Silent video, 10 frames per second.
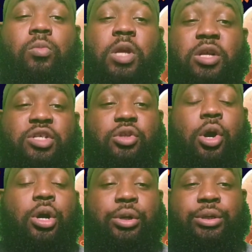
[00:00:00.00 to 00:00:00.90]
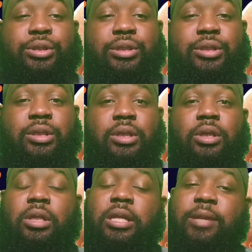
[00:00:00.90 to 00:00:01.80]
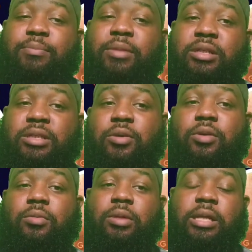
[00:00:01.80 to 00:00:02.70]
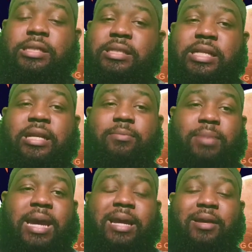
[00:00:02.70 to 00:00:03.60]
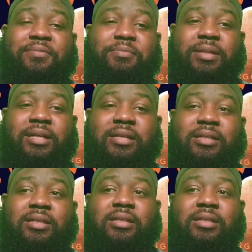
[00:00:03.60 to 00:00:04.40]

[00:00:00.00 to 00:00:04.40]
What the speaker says: their starters, let Minnesota play just like a backup split.